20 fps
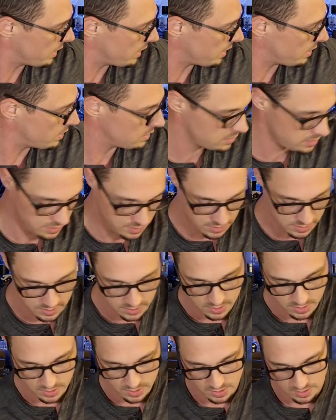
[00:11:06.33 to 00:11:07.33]
uh,
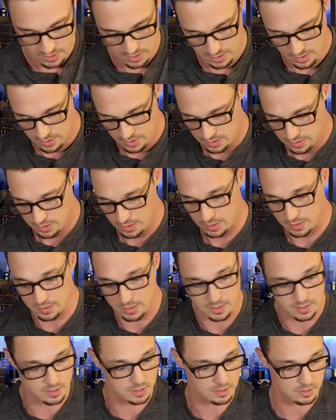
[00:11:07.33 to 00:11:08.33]
because
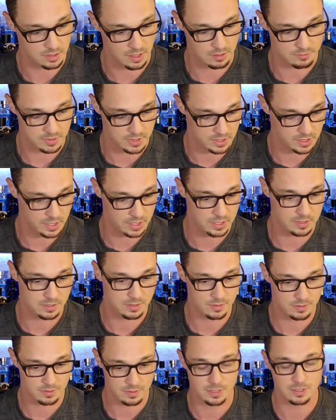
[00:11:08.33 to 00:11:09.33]
he just loves it.
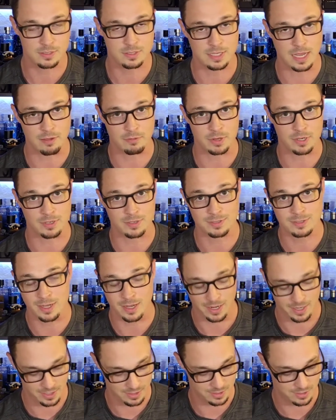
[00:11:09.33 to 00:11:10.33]
He's he's seven
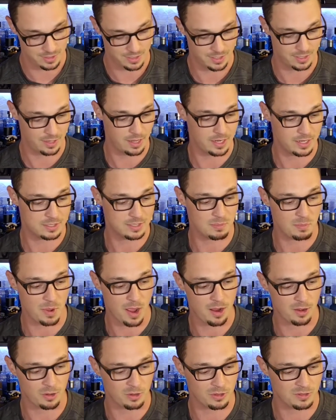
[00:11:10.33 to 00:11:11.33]
and he likes the
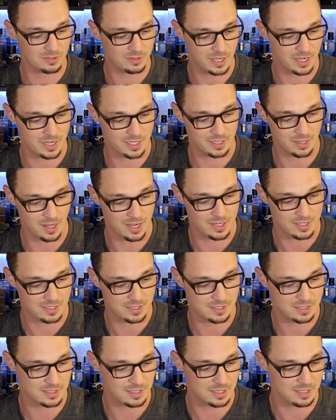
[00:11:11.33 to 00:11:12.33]
bottle and he likes
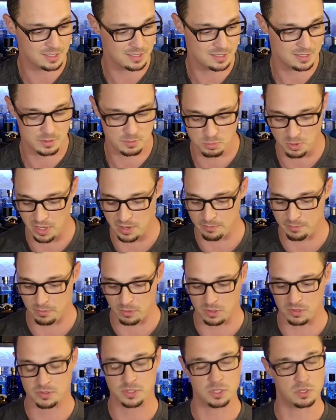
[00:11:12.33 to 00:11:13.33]
the scent. It's
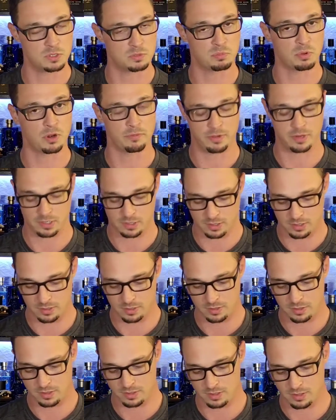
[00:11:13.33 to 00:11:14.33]
playful, so it's perfect.
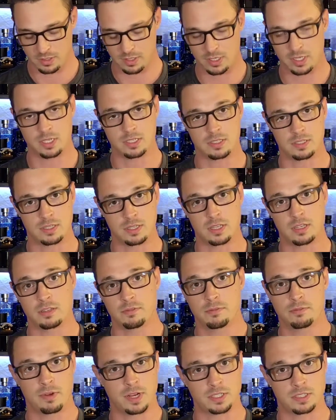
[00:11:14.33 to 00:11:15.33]
He's the
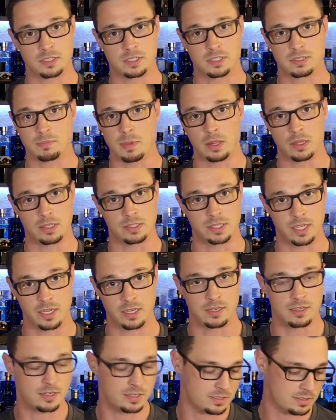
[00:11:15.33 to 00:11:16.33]
freshest smelling
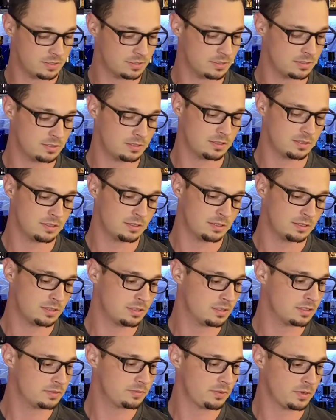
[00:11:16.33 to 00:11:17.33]
kid in his in
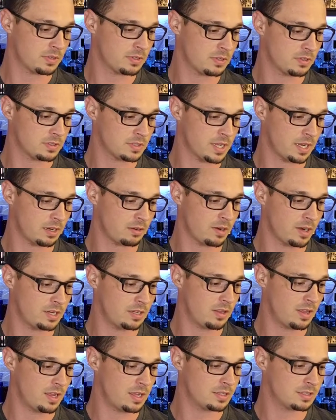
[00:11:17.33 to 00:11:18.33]
his first, or second grade
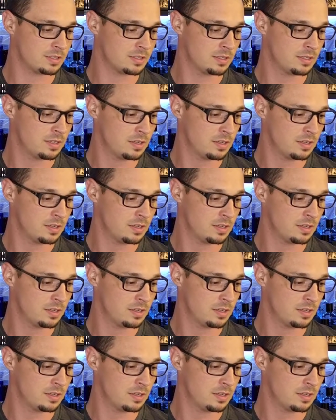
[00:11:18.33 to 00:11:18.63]
class.